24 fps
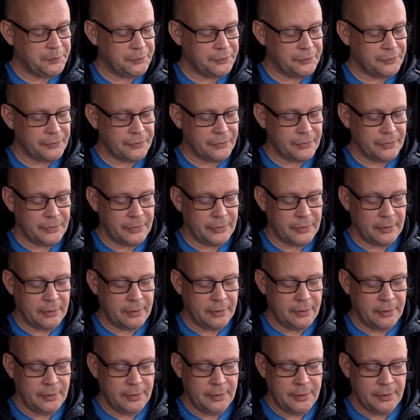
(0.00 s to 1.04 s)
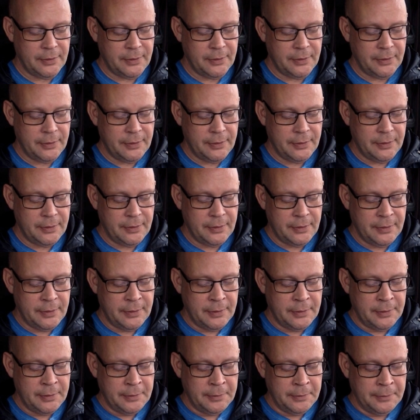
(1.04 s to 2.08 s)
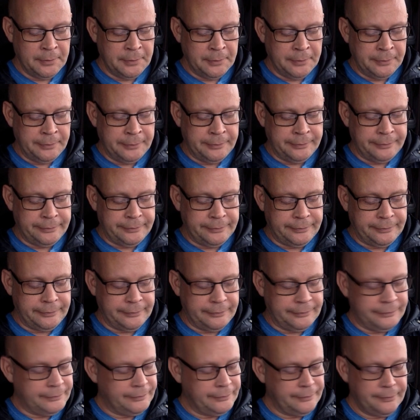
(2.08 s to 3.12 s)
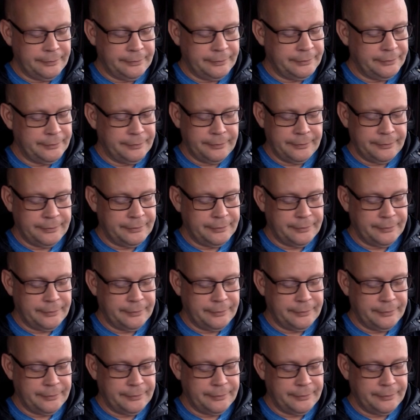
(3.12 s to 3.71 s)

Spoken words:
[no speech]